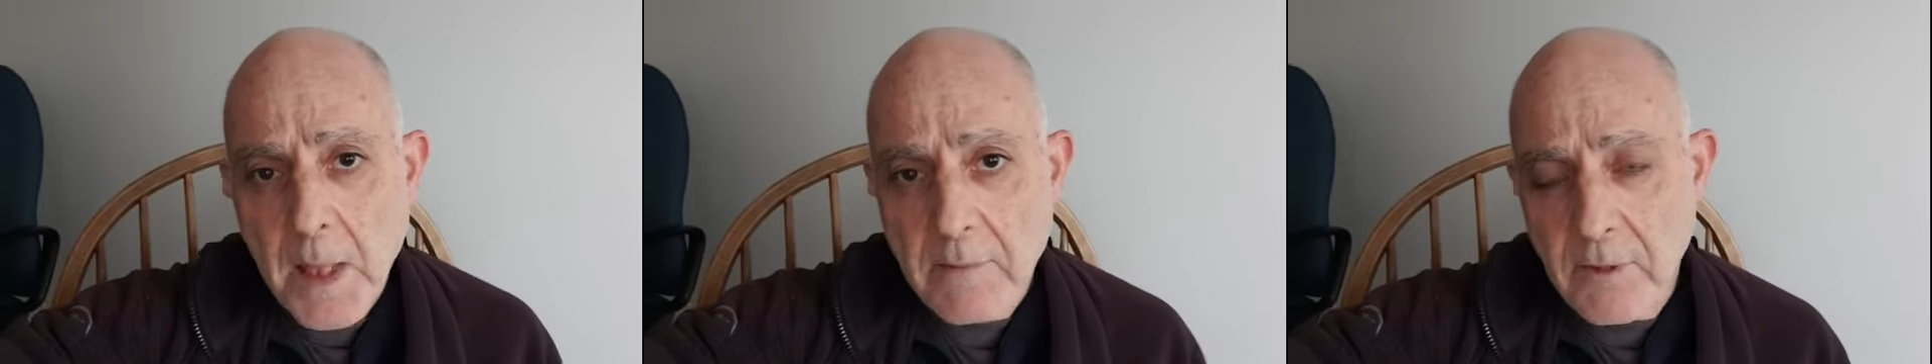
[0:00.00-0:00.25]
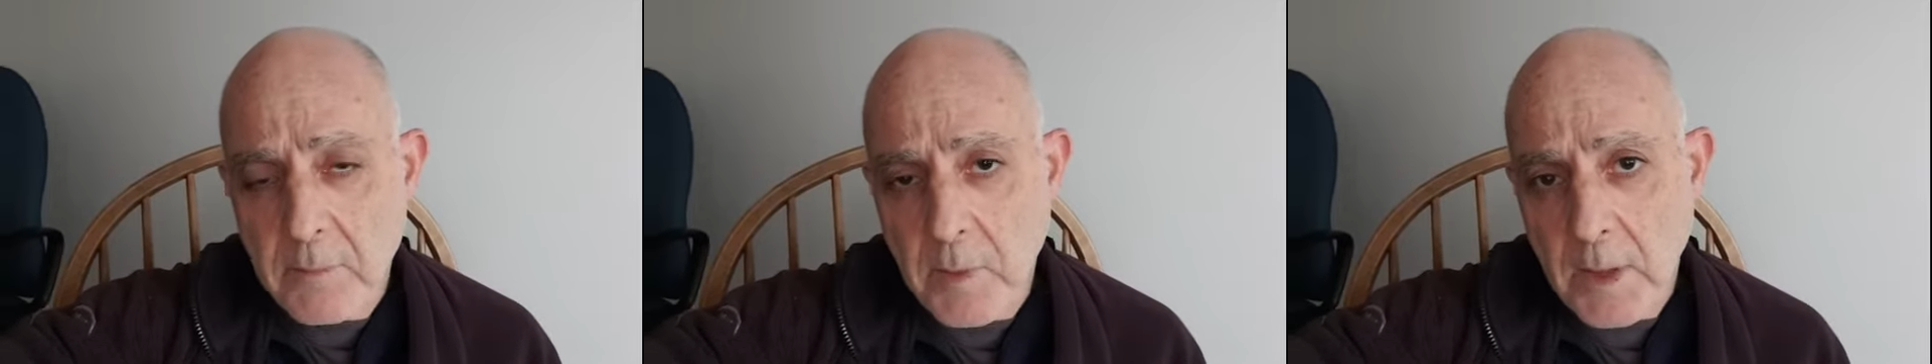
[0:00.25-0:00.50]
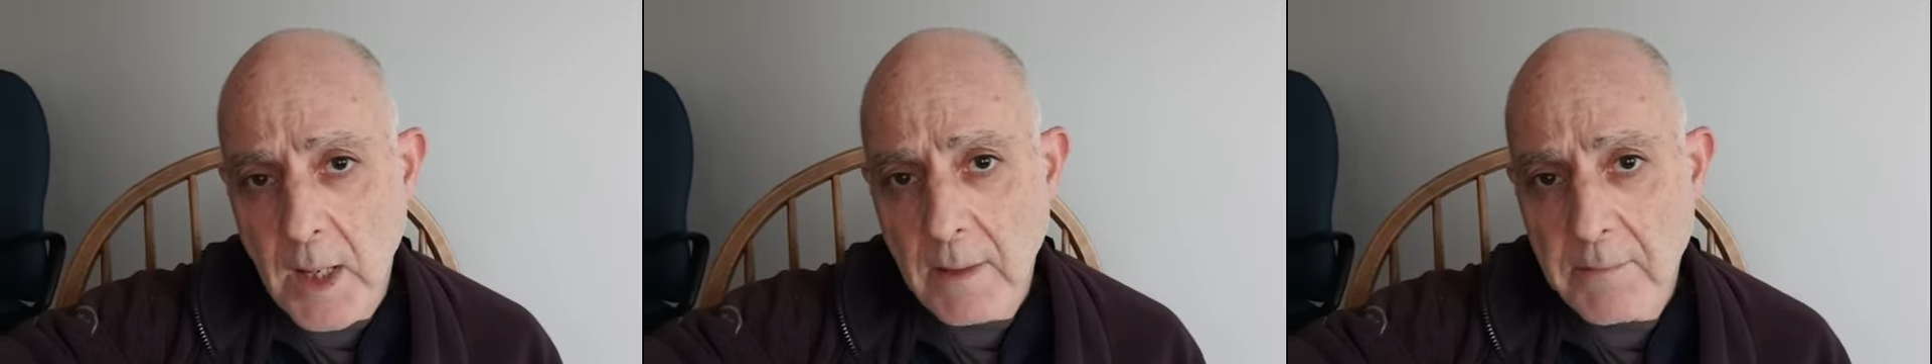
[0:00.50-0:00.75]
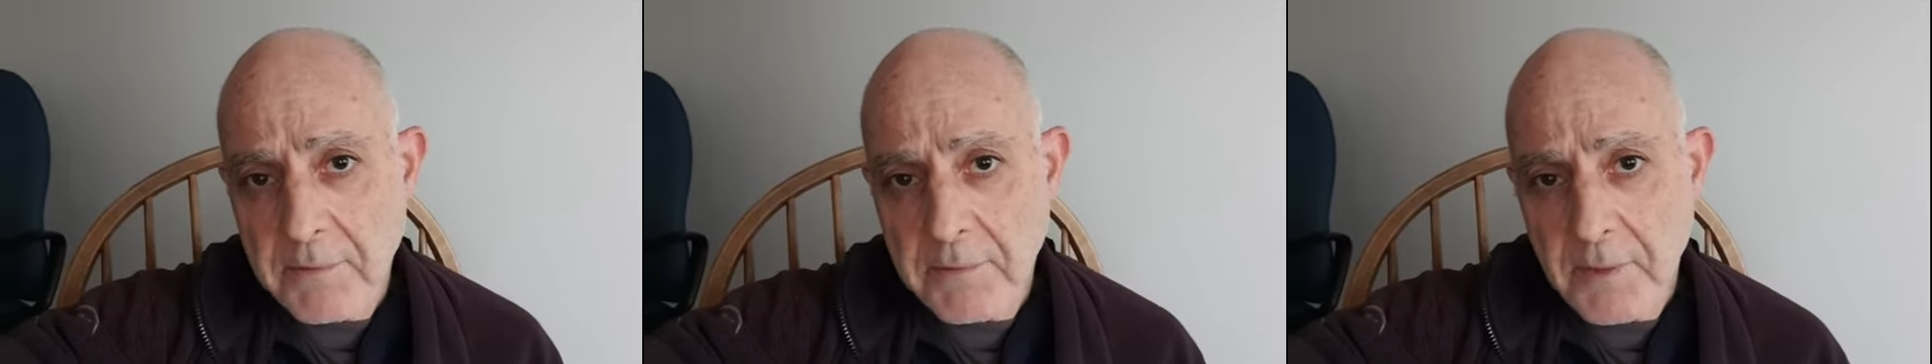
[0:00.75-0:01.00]
from what
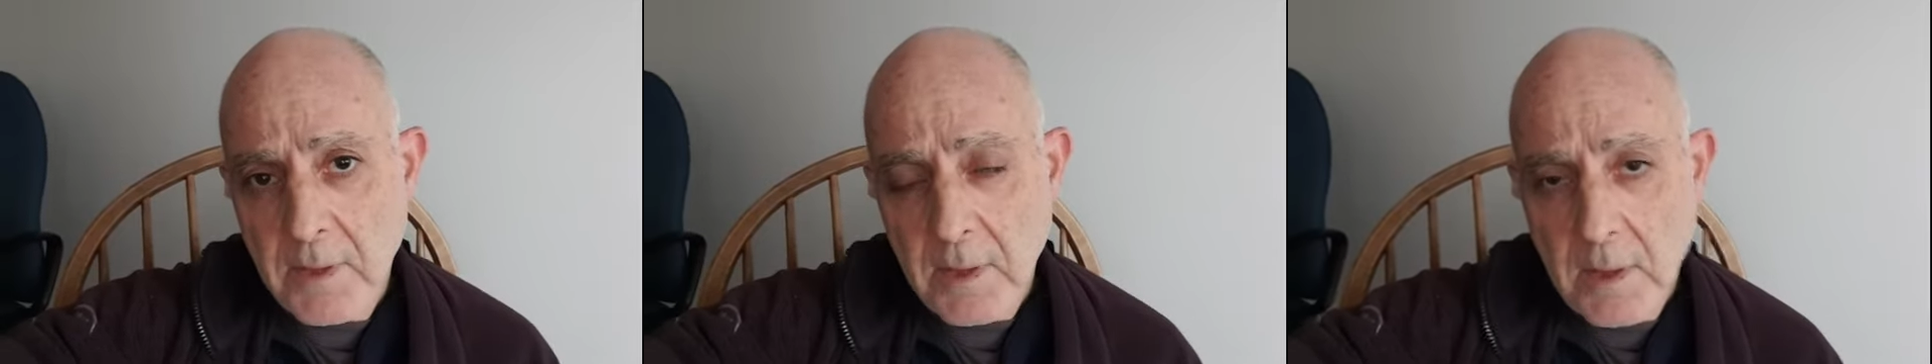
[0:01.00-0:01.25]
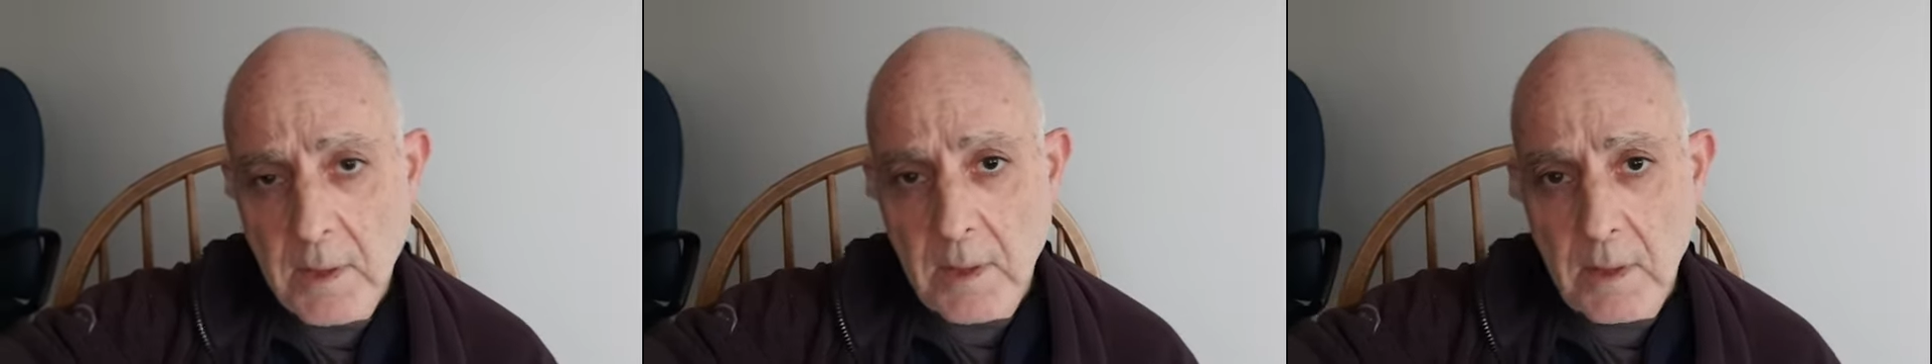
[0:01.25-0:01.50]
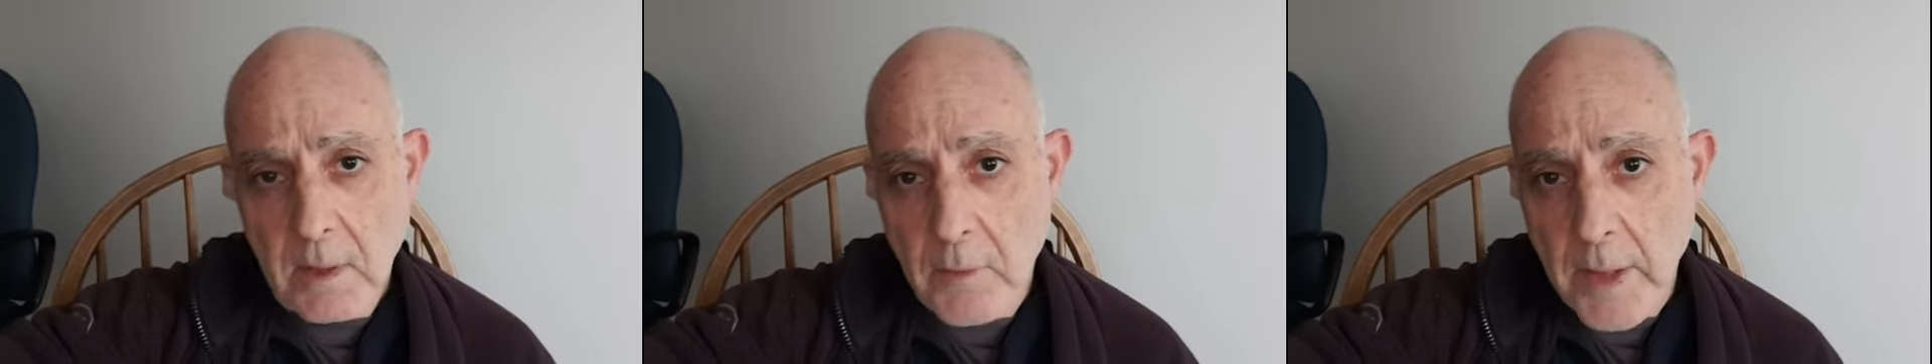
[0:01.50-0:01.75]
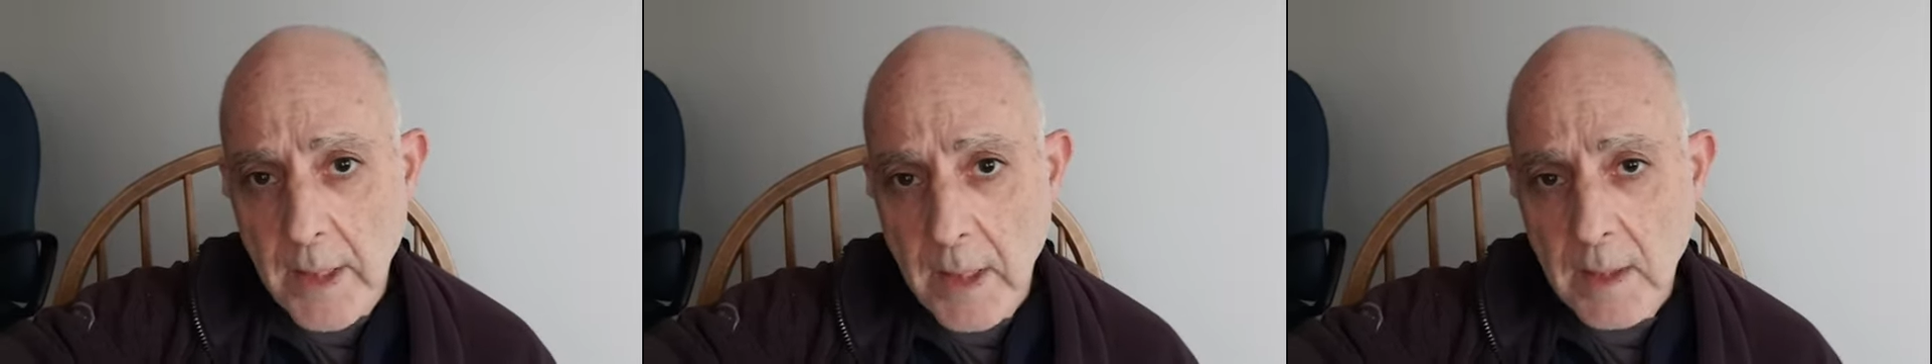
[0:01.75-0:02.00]
I've
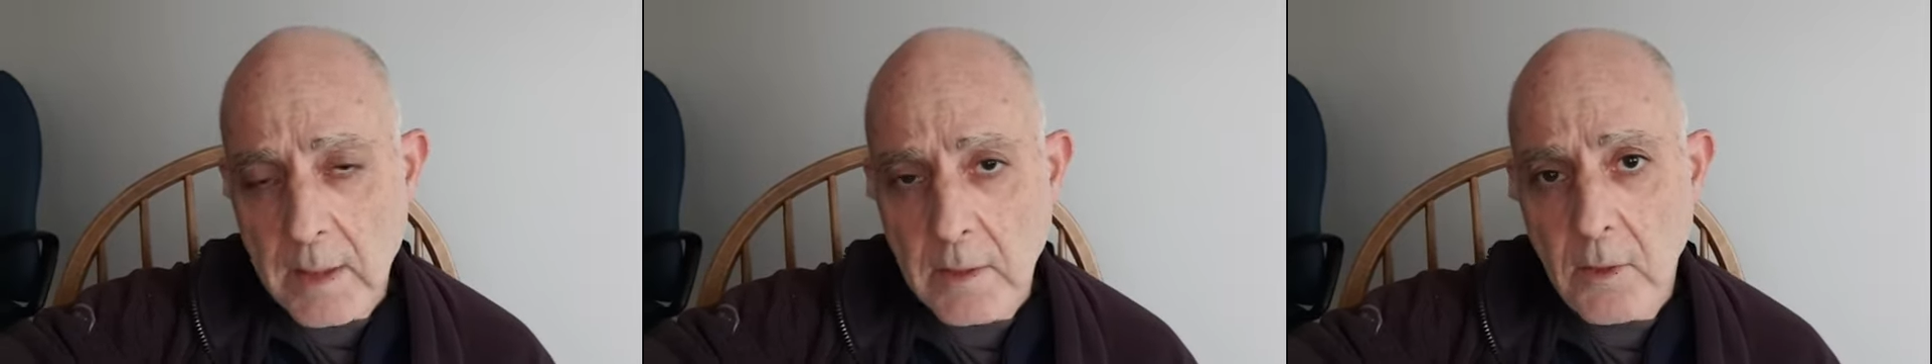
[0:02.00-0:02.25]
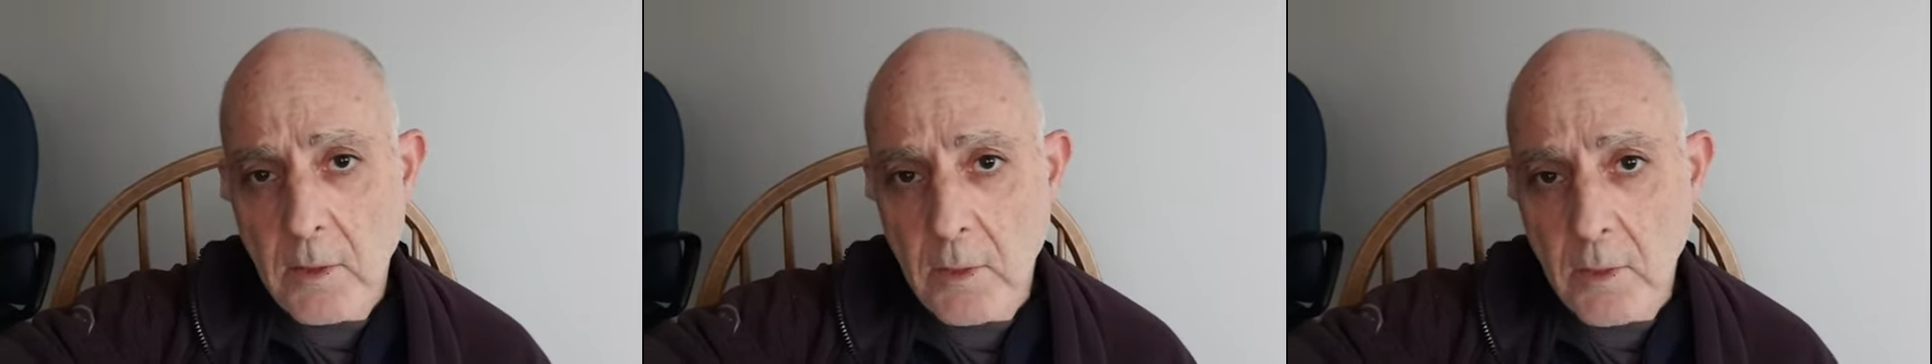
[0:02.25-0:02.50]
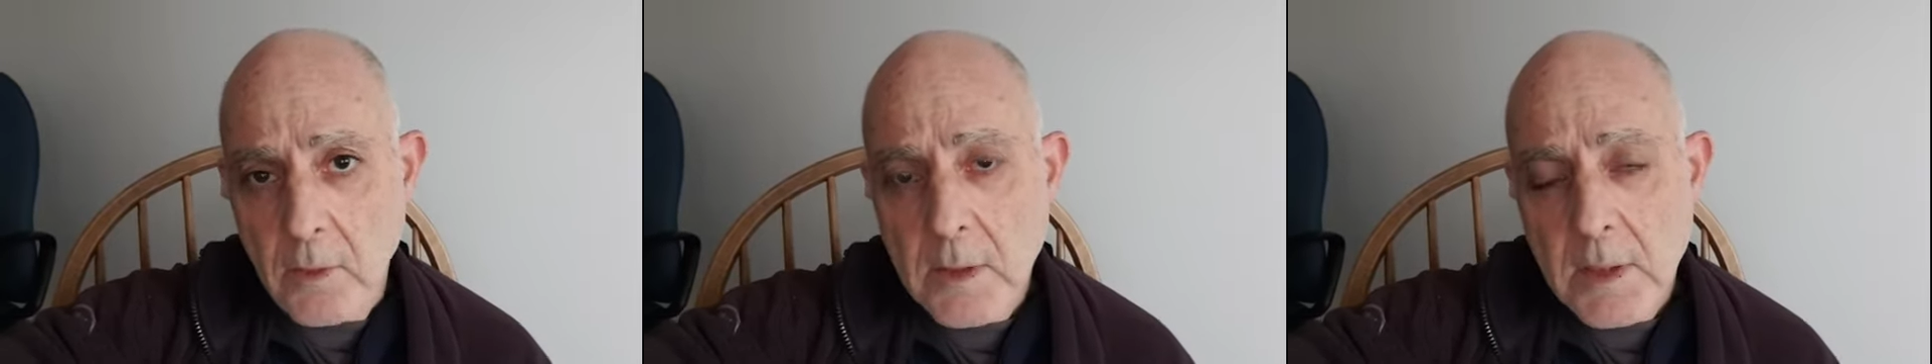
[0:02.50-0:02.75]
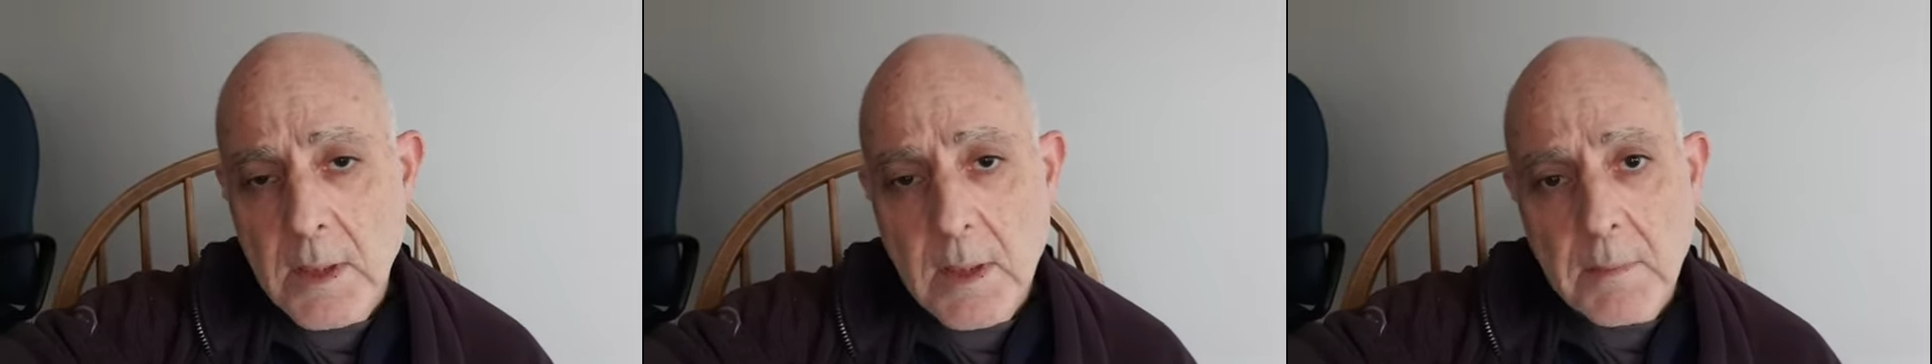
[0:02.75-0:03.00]
read and heard,